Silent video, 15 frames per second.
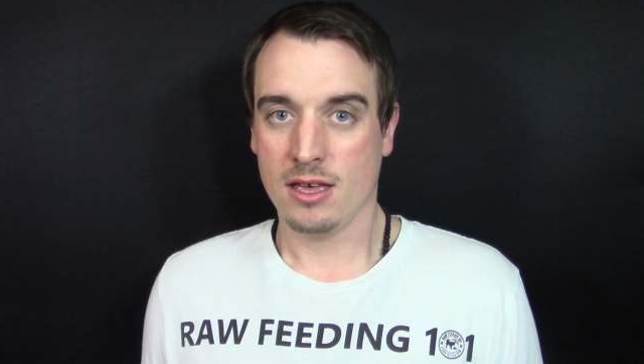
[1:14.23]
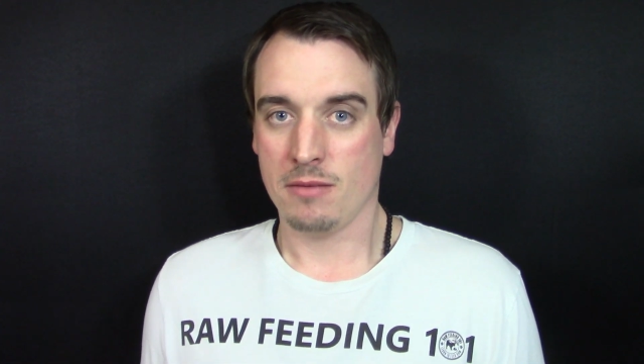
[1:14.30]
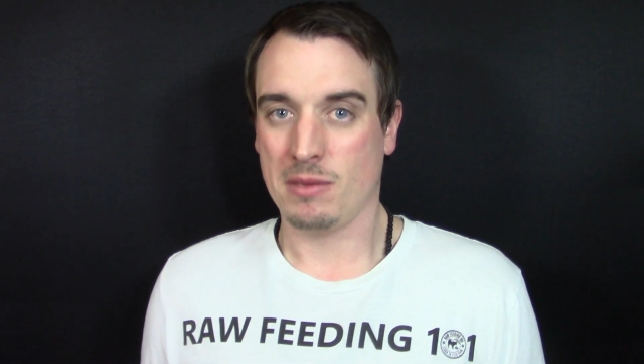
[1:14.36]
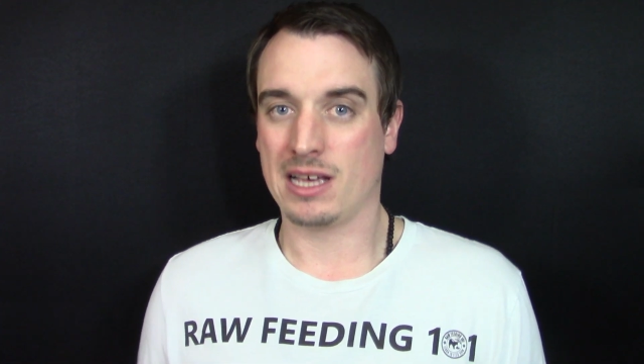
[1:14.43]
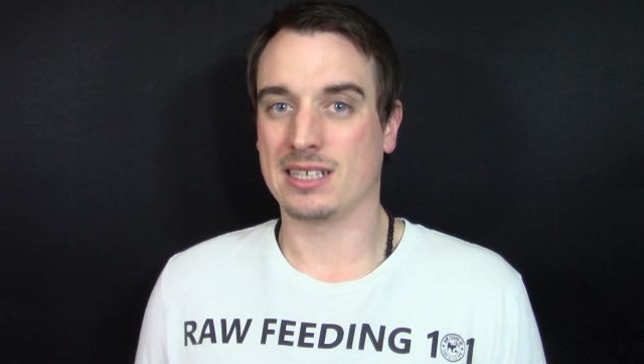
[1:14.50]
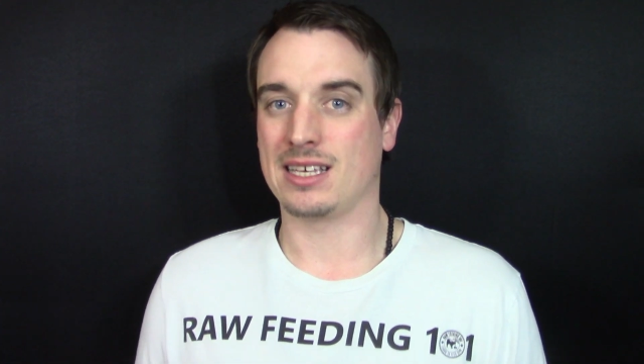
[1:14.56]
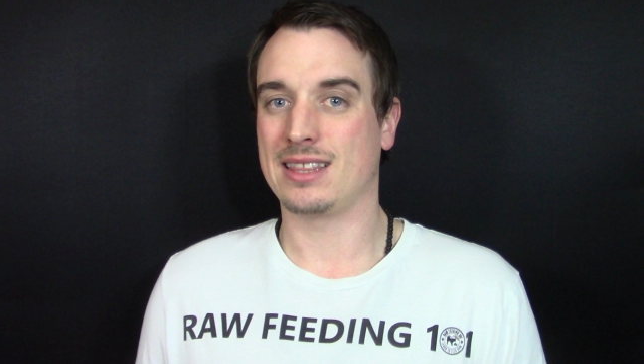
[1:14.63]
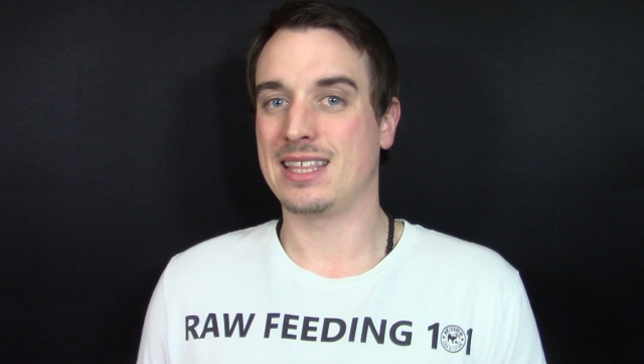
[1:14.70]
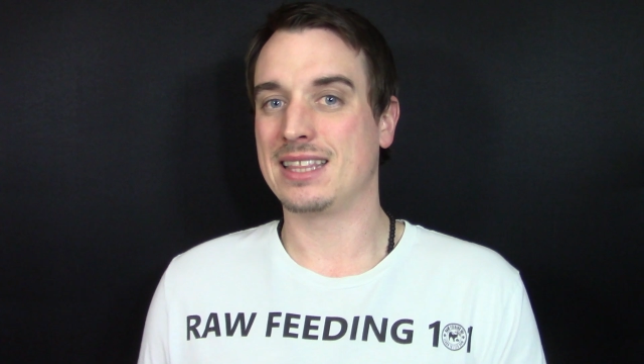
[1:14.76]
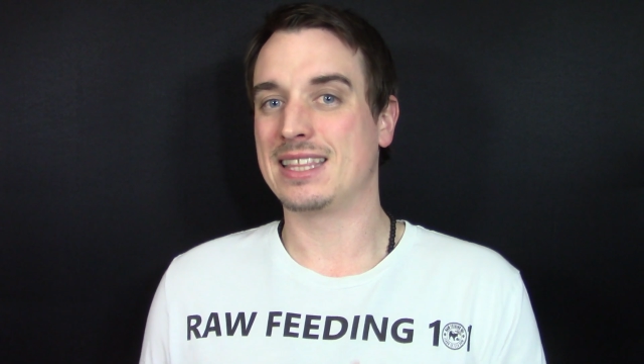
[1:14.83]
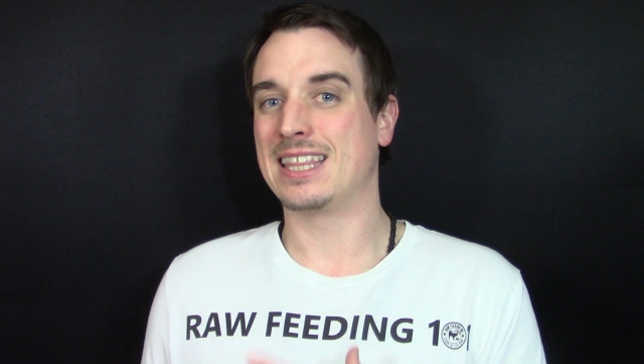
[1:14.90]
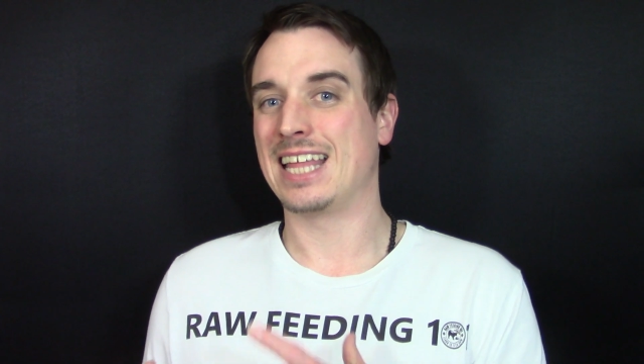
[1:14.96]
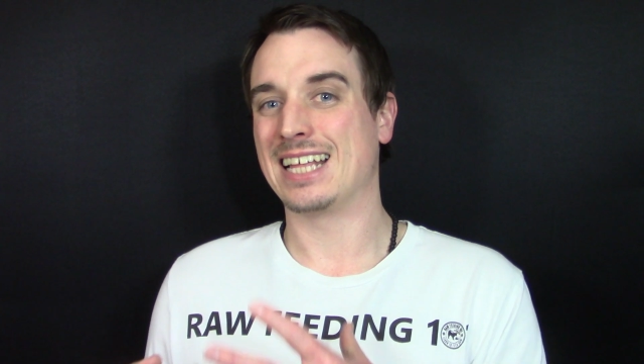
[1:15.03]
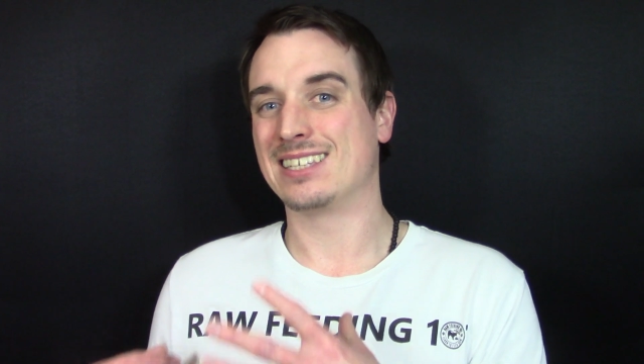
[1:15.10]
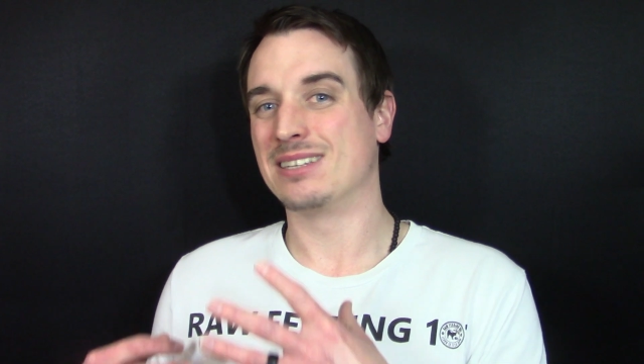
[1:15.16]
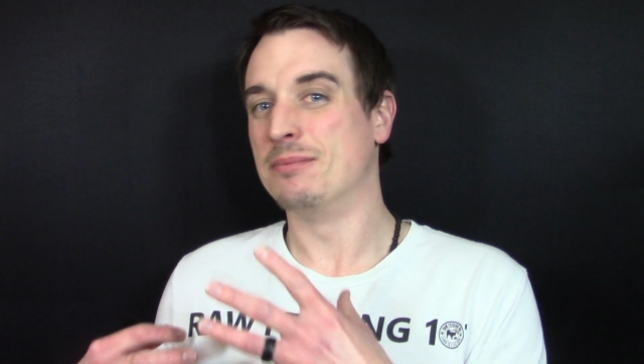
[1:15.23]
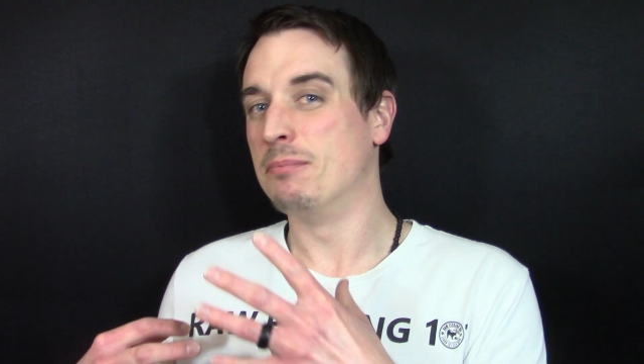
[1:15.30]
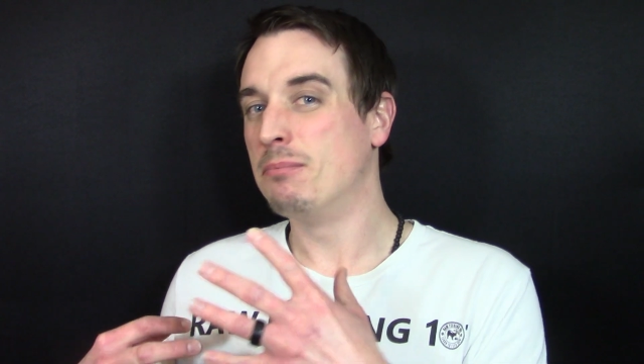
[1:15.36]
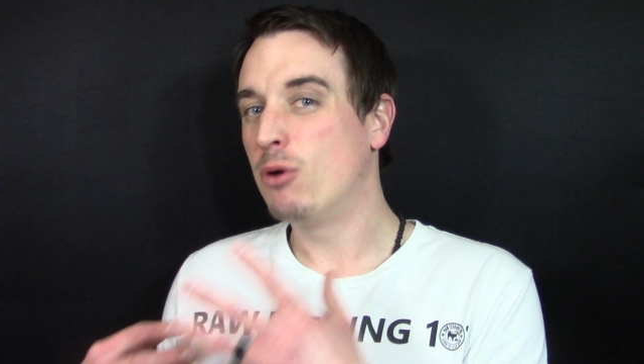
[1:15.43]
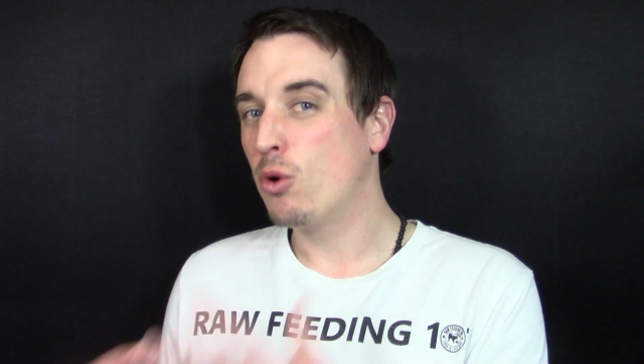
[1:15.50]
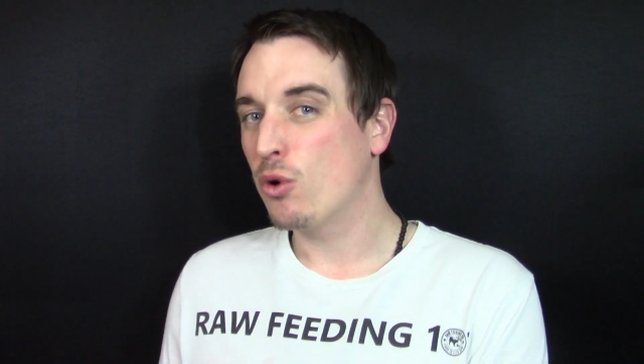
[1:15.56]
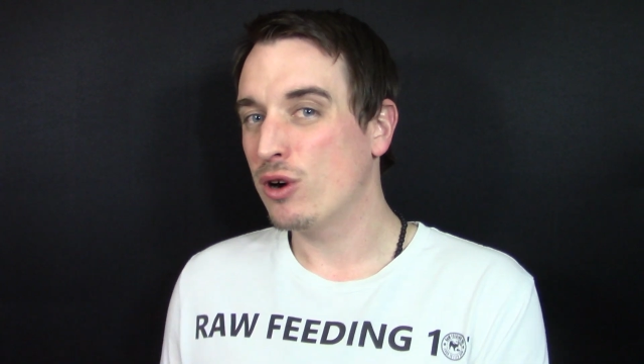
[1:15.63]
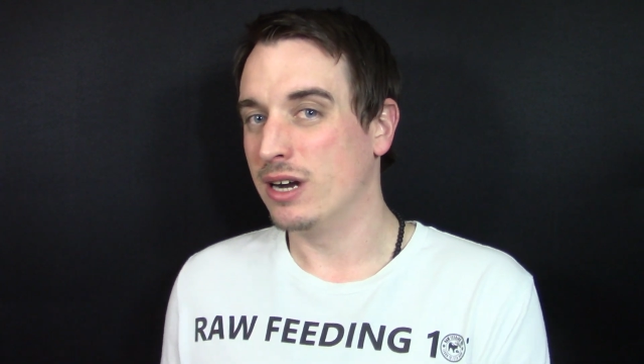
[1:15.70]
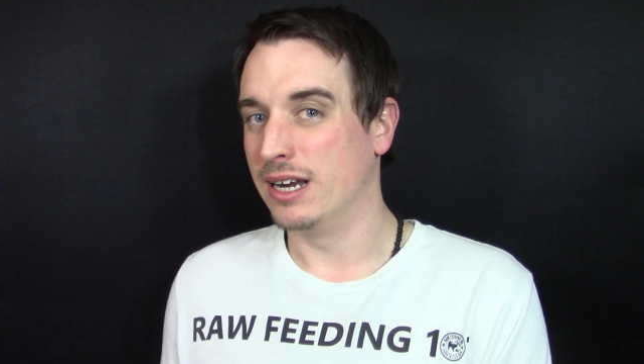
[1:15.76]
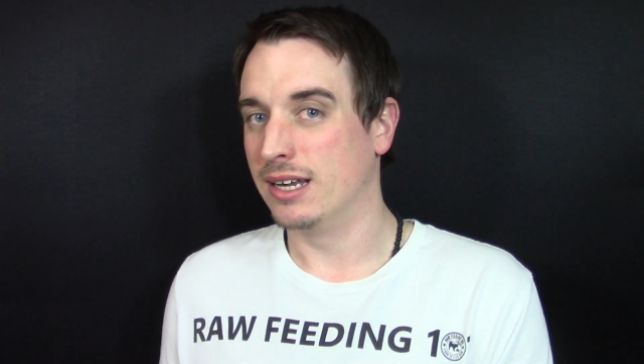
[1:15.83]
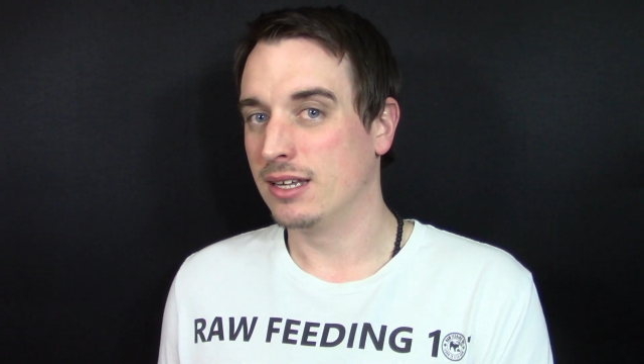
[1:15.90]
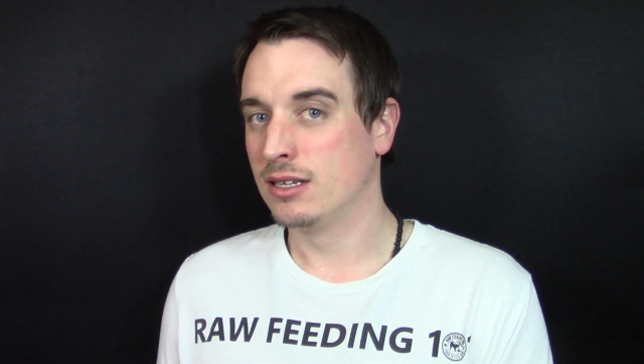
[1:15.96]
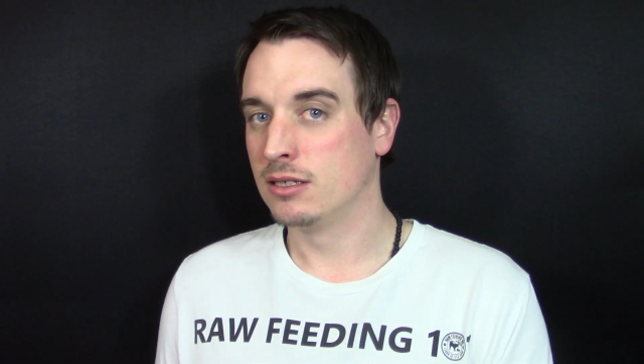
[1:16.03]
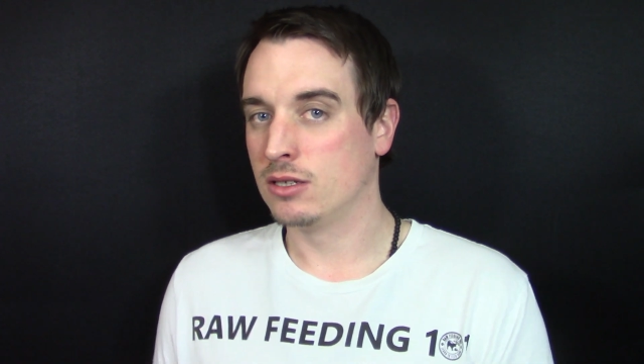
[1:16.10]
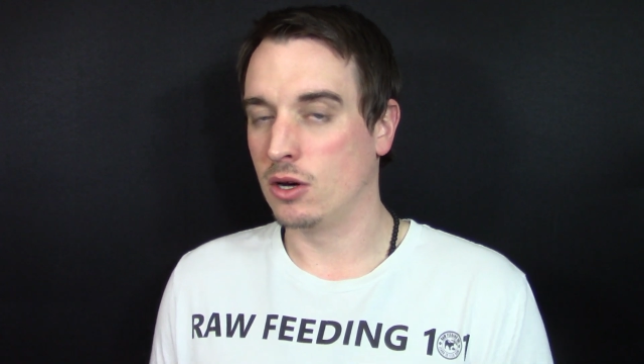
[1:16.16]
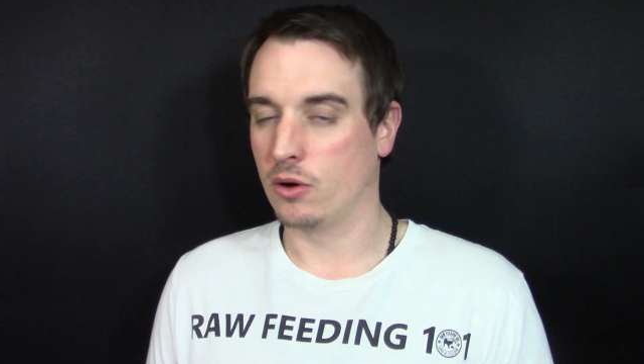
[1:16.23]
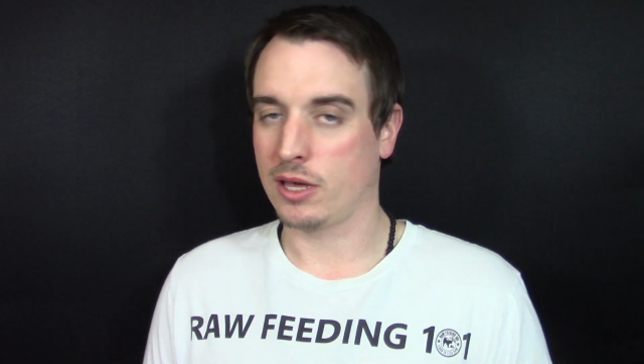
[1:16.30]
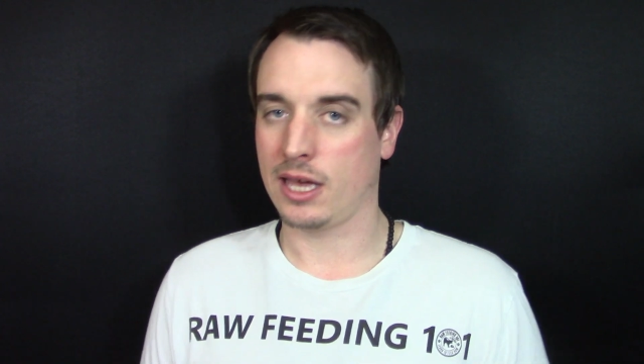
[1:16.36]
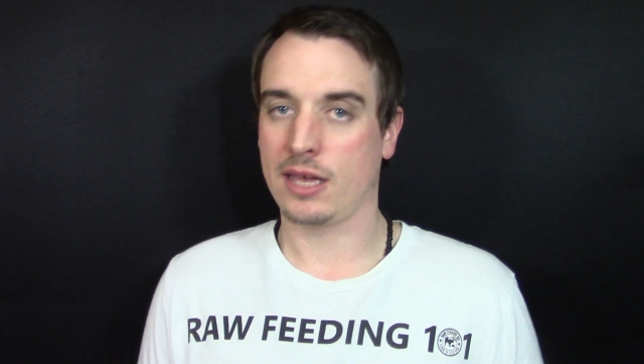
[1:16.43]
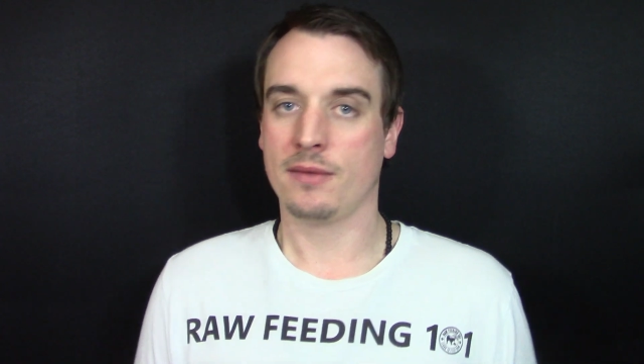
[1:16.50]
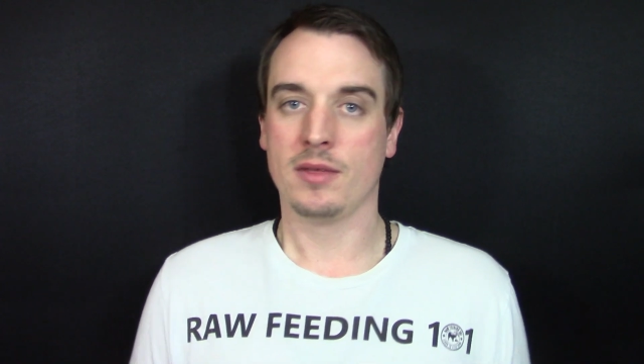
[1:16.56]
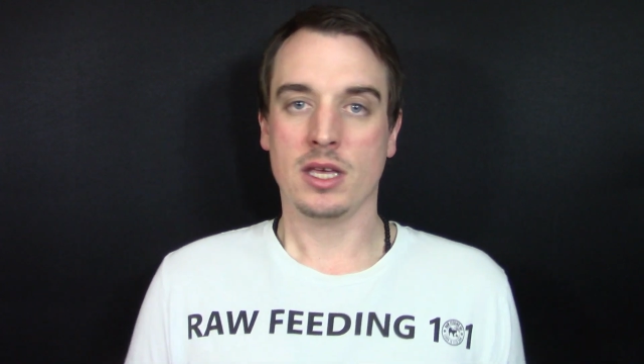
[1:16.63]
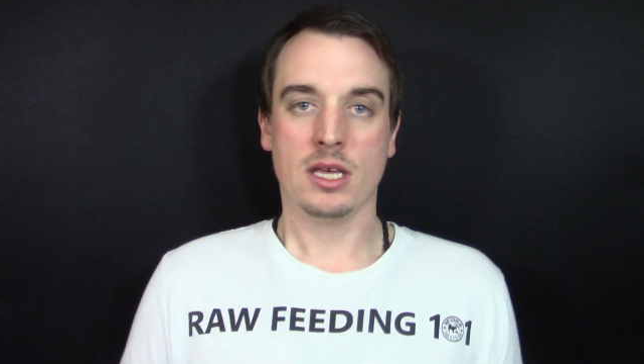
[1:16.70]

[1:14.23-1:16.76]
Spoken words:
because I think that's important, okay?